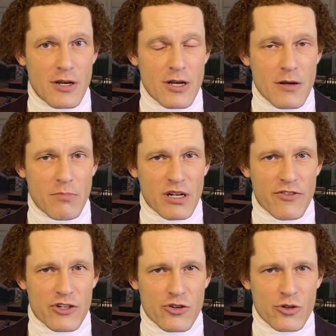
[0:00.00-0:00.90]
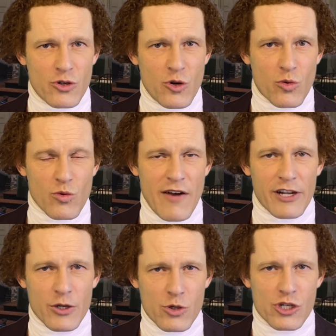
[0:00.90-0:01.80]
but of the true
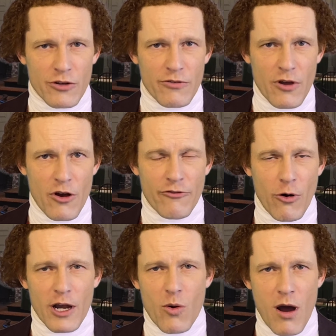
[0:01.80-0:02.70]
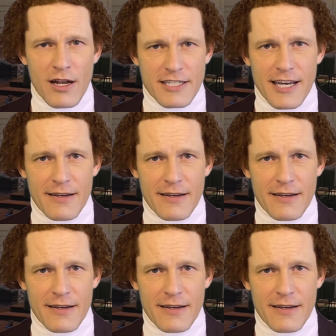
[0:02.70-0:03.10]
revolution for equality